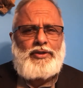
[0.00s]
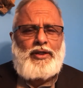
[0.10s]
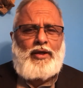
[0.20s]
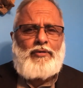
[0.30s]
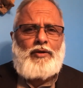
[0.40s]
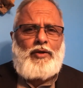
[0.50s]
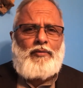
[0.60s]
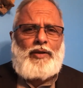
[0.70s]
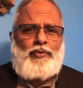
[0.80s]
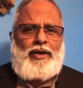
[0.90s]
Now,
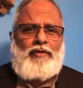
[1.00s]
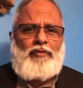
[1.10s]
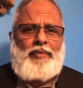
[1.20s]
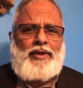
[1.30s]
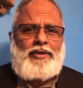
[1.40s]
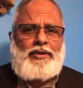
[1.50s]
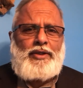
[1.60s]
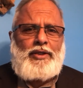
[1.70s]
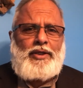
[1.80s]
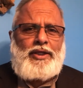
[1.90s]
when we have repented,
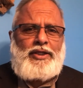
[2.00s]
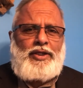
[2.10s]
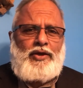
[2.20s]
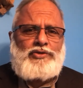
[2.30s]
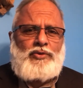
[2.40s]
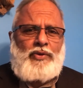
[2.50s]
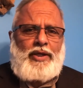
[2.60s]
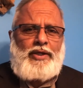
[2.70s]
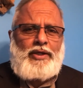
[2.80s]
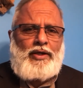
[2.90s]
he tears
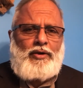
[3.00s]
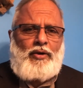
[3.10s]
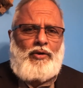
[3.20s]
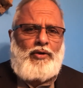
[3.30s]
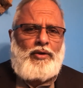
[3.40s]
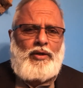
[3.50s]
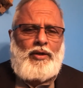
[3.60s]
away uh, all,